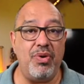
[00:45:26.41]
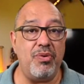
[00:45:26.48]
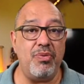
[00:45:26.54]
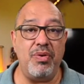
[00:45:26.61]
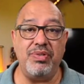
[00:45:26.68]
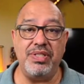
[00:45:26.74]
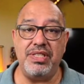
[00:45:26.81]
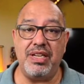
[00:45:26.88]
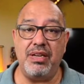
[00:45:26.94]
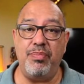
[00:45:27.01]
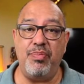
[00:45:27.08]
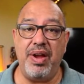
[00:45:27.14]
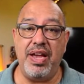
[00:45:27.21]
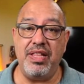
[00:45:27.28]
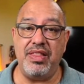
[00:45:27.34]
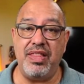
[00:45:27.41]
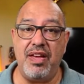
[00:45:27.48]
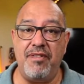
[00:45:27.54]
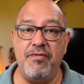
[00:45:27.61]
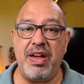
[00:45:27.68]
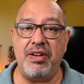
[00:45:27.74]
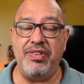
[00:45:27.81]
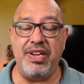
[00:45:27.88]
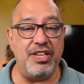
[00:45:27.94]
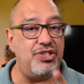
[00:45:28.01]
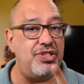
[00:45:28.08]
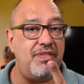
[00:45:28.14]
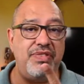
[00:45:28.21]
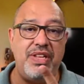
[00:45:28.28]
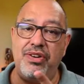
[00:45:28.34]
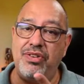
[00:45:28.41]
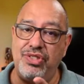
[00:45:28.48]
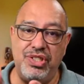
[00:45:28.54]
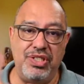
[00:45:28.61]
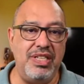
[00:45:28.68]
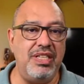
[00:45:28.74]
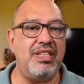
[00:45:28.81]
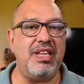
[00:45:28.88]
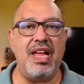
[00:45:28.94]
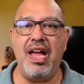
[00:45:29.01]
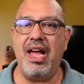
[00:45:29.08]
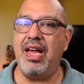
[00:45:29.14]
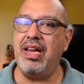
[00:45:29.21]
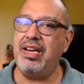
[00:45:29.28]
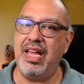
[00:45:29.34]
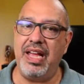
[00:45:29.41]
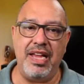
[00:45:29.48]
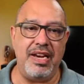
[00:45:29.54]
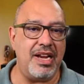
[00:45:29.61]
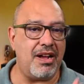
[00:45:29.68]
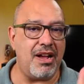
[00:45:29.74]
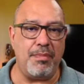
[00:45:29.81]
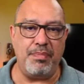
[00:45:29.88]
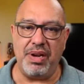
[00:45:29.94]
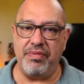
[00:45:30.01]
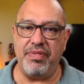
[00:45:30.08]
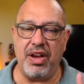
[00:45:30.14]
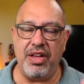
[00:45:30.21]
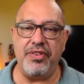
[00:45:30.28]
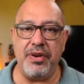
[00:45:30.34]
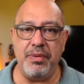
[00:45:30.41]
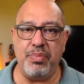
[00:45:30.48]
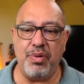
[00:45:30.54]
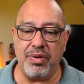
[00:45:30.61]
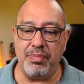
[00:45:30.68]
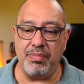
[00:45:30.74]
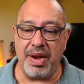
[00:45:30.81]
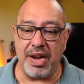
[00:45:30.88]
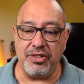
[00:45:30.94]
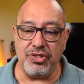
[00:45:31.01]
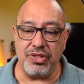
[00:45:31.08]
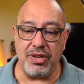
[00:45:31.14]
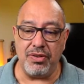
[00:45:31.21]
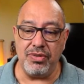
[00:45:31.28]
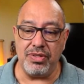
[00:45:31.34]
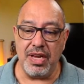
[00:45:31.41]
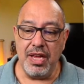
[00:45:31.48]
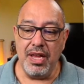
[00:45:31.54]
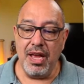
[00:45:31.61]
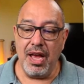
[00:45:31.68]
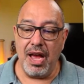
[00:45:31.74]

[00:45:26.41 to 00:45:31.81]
where we will celebrate the foundation of Tenochtitlan and a couple of other important milestones.